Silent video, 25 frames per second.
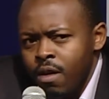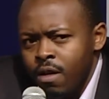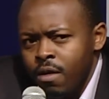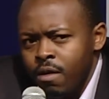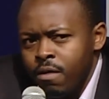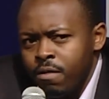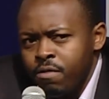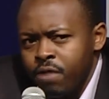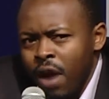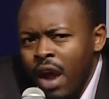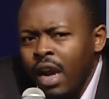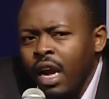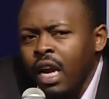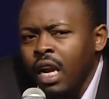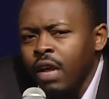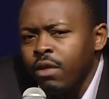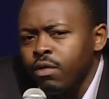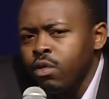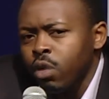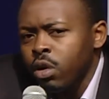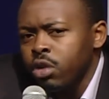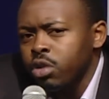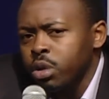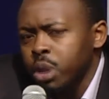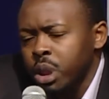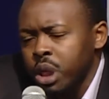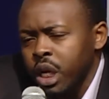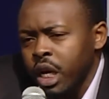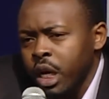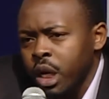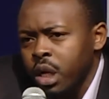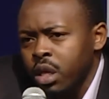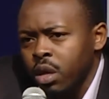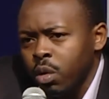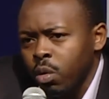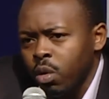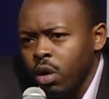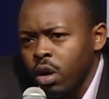Frankly, if you want to change
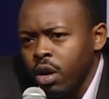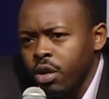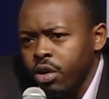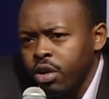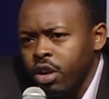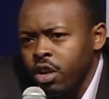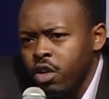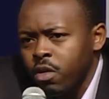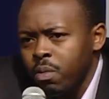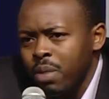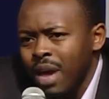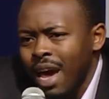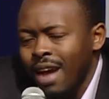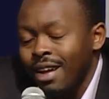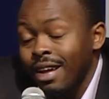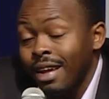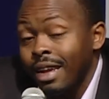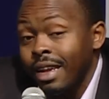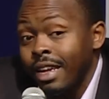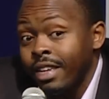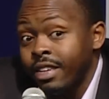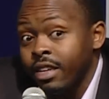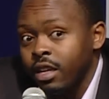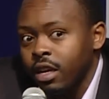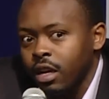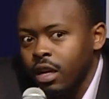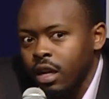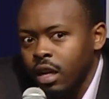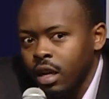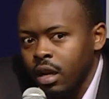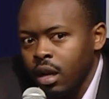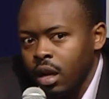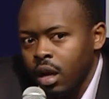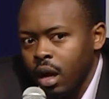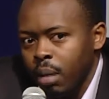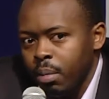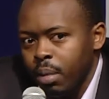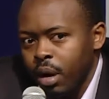the world, you need to be analytical
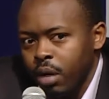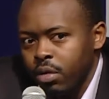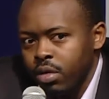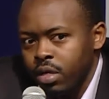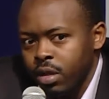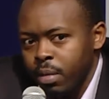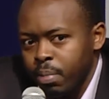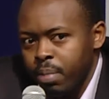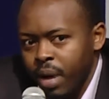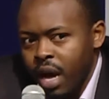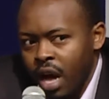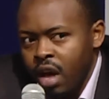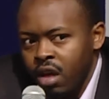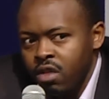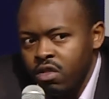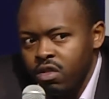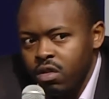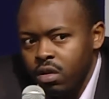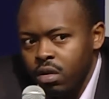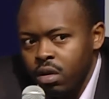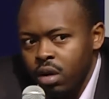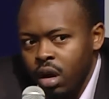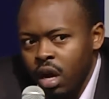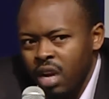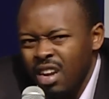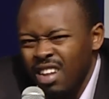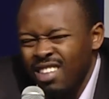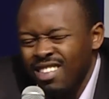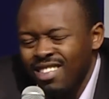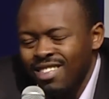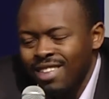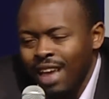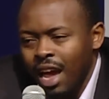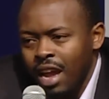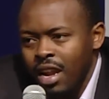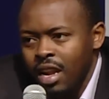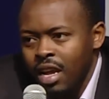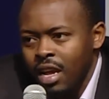about the past,
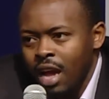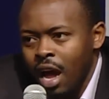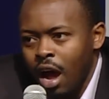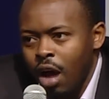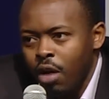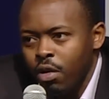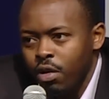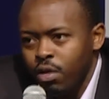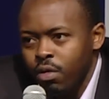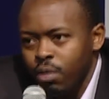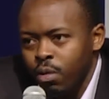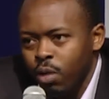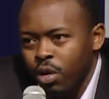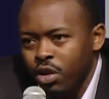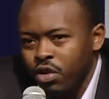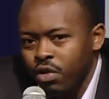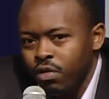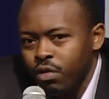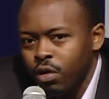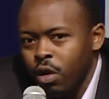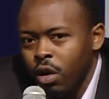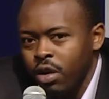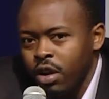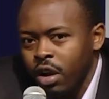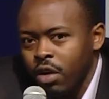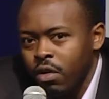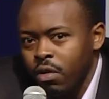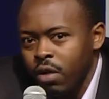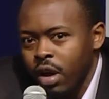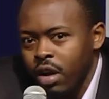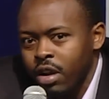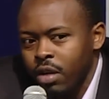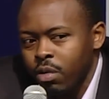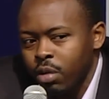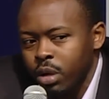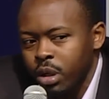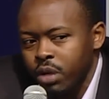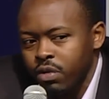understanding what you've gotten right
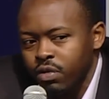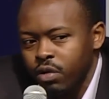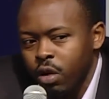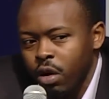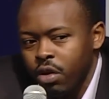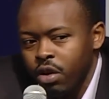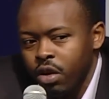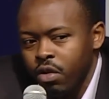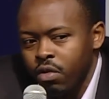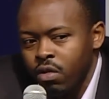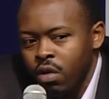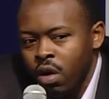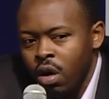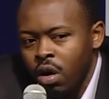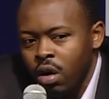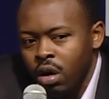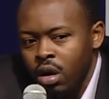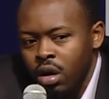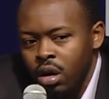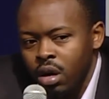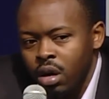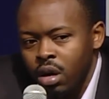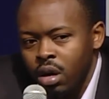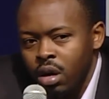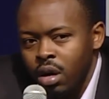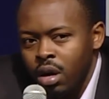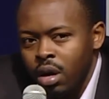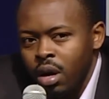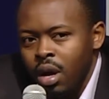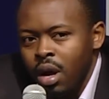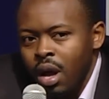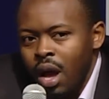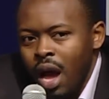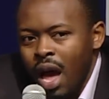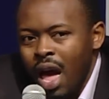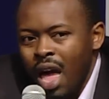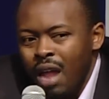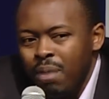and what you've gotten wrong,
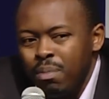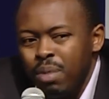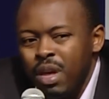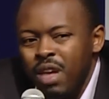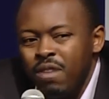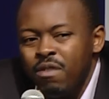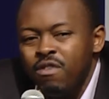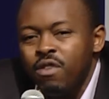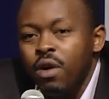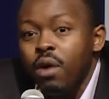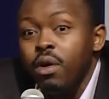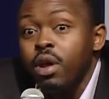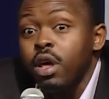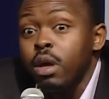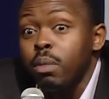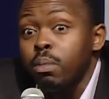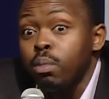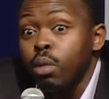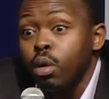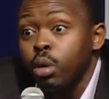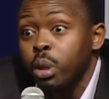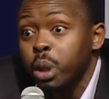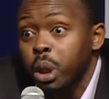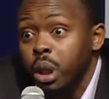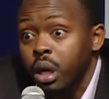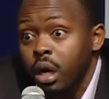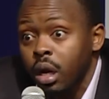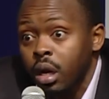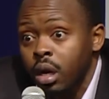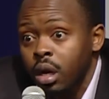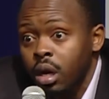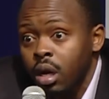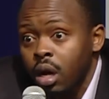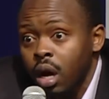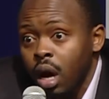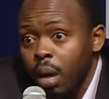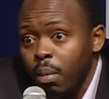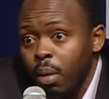and be very emotional
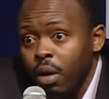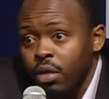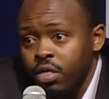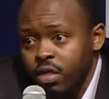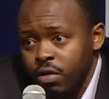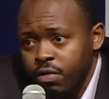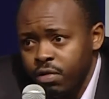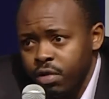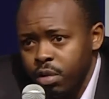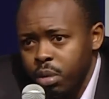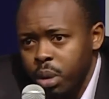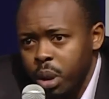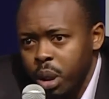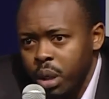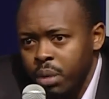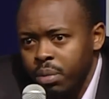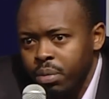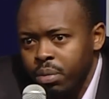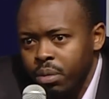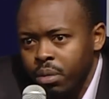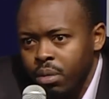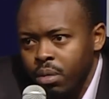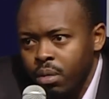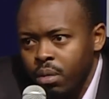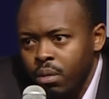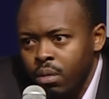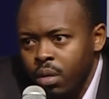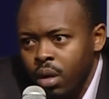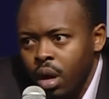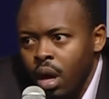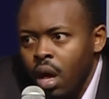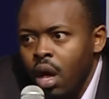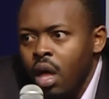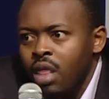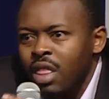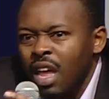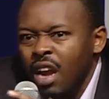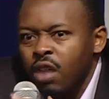about the future.
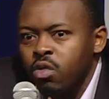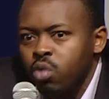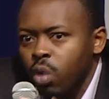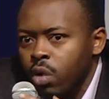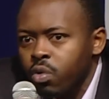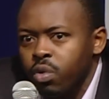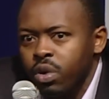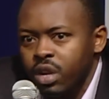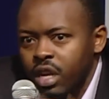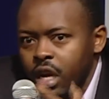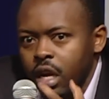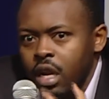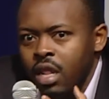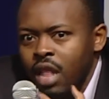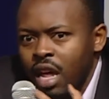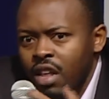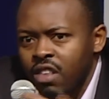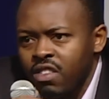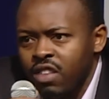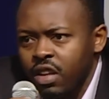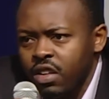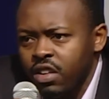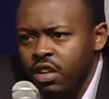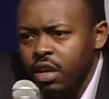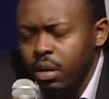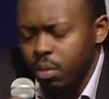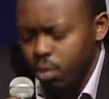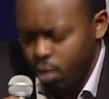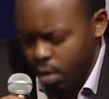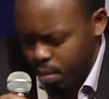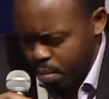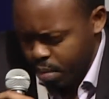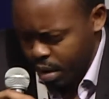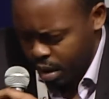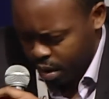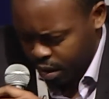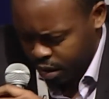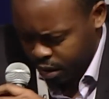And that is what we did. That is the team we
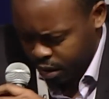built.